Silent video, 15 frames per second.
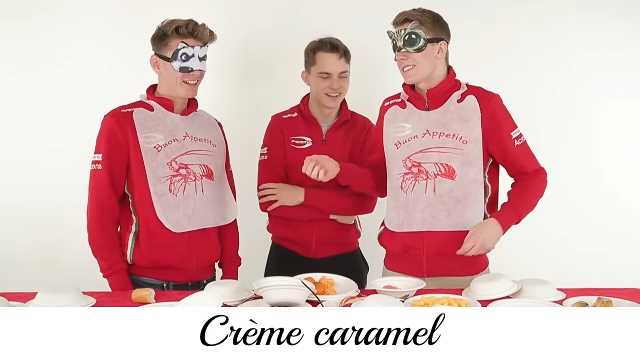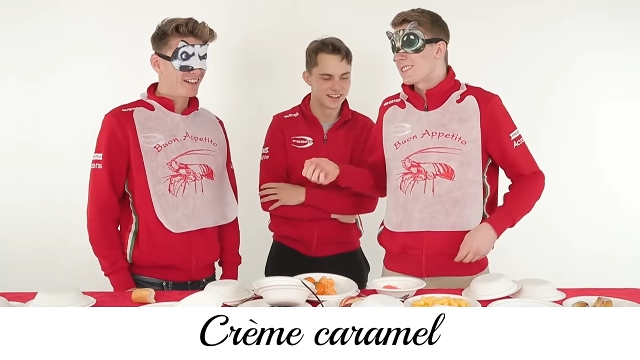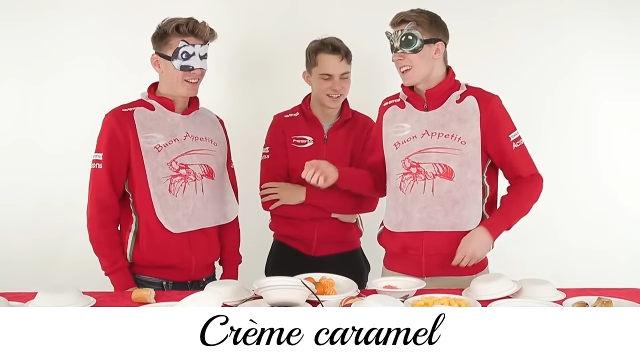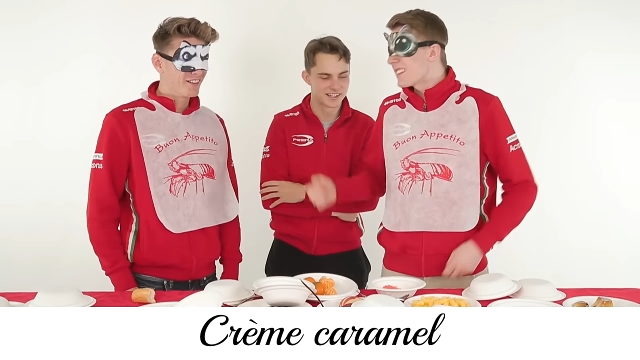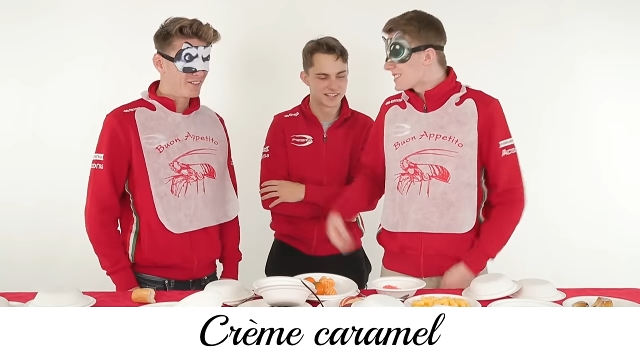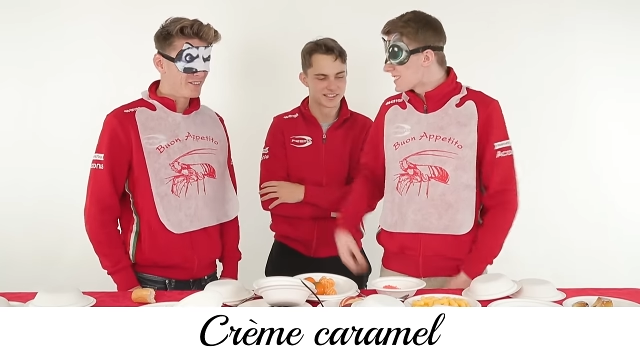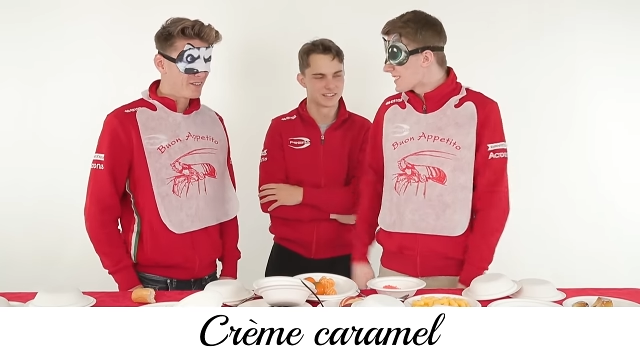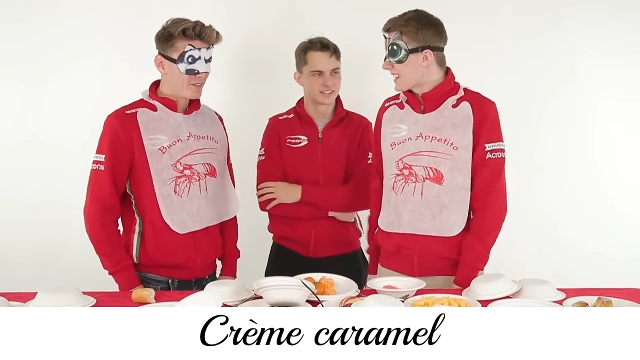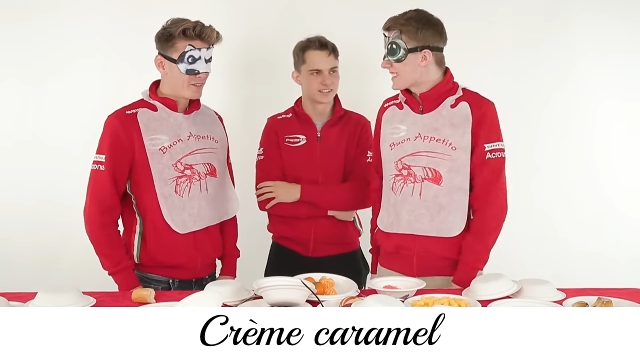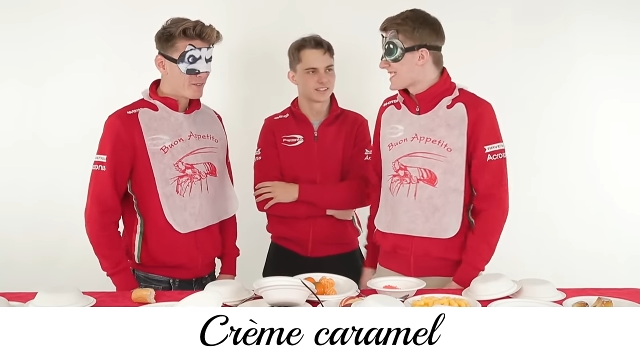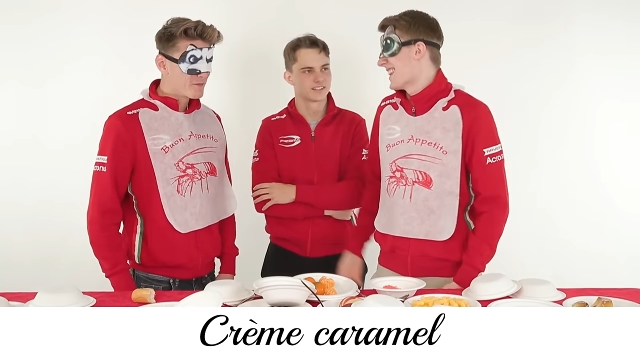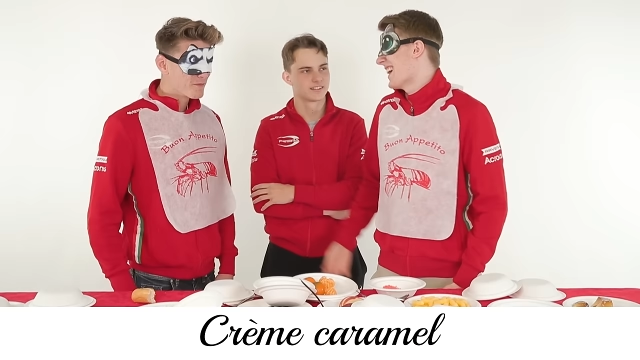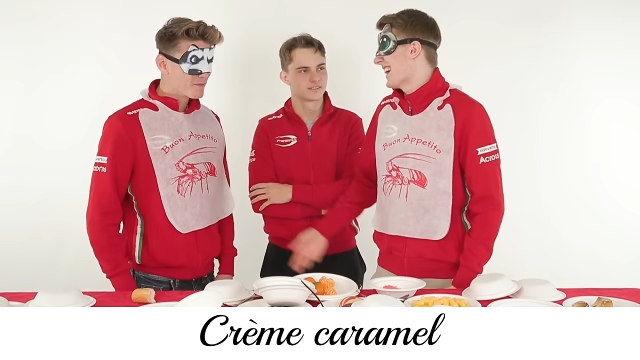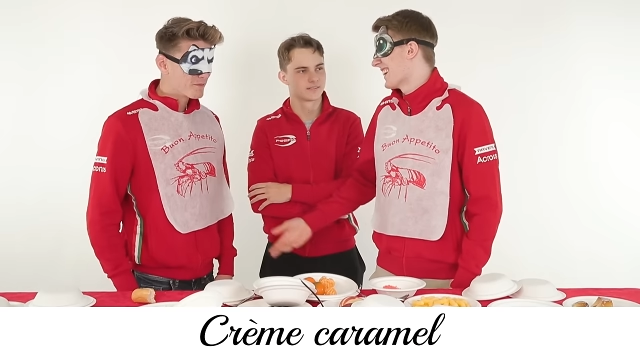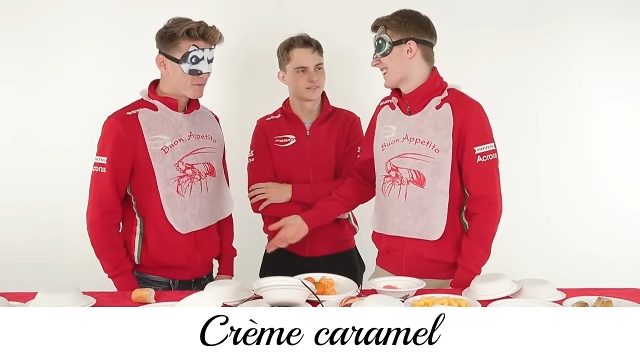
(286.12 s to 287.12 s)
Speaker 1: it, that's that's
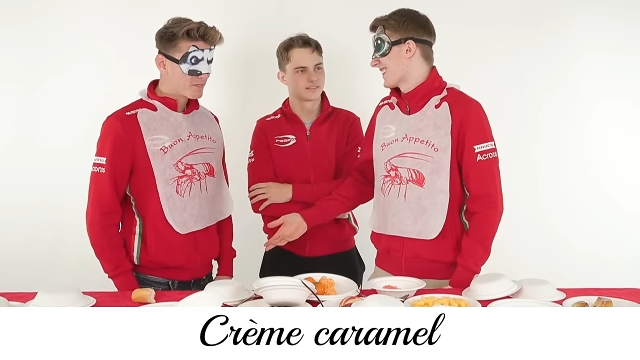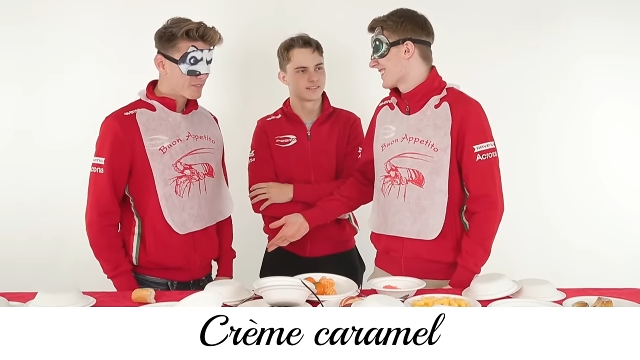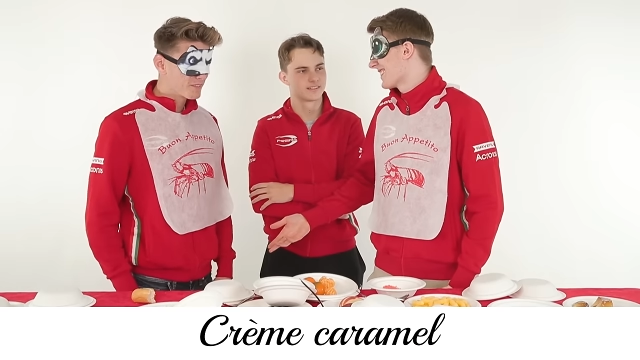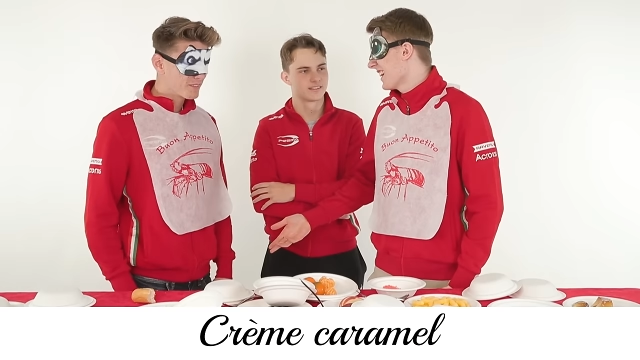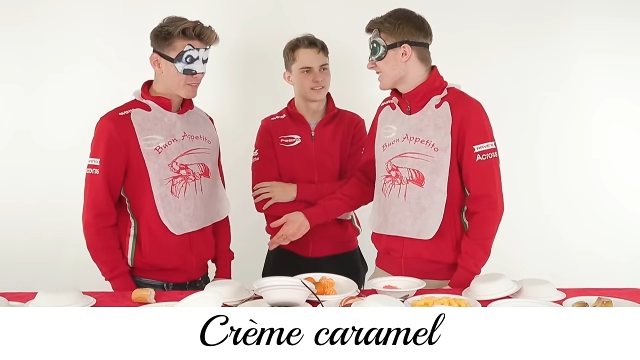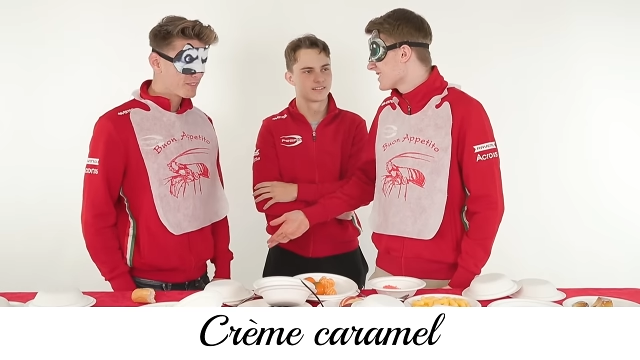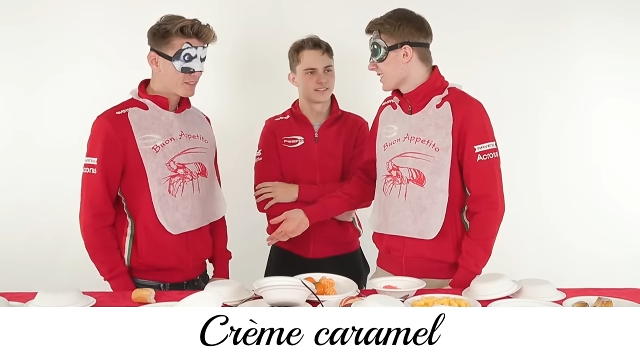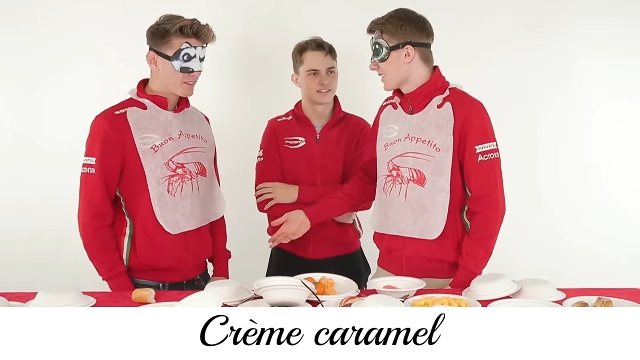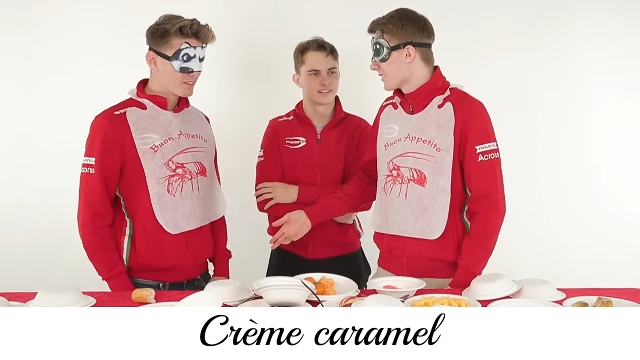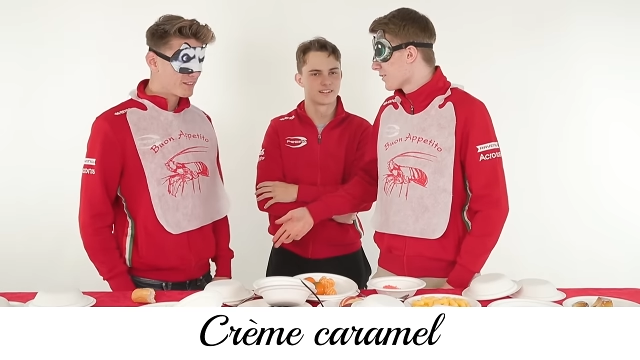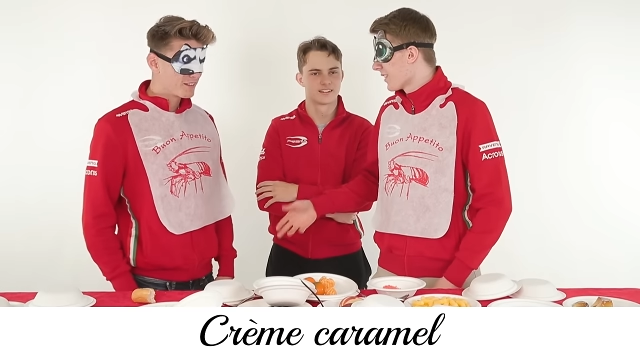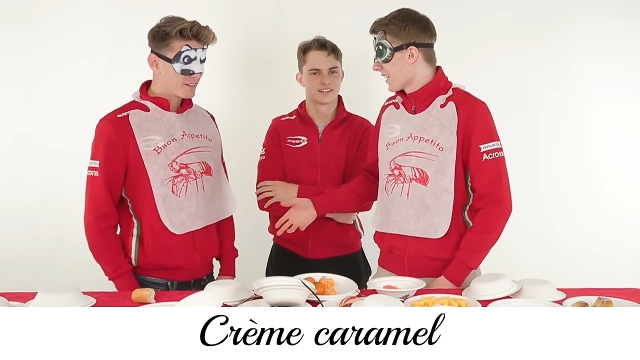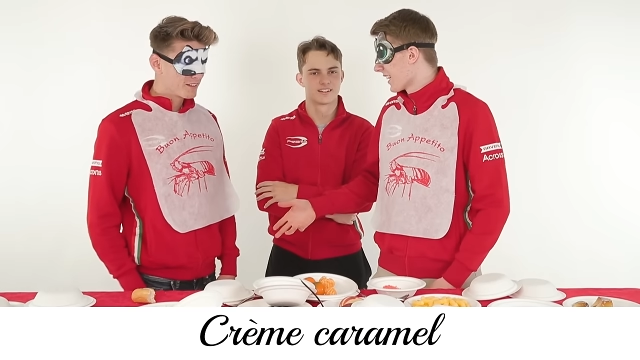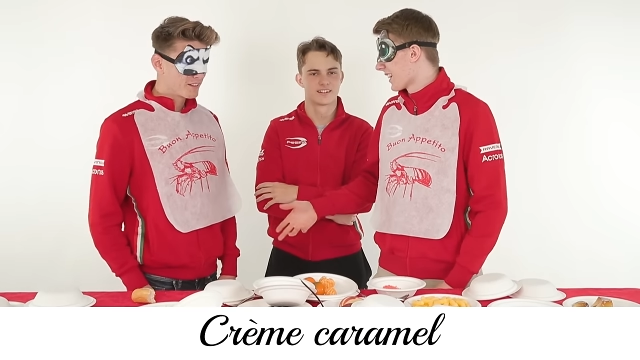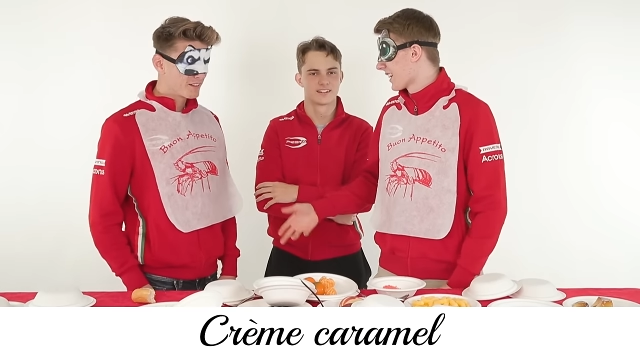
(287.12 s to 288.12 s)
light. That's not thick.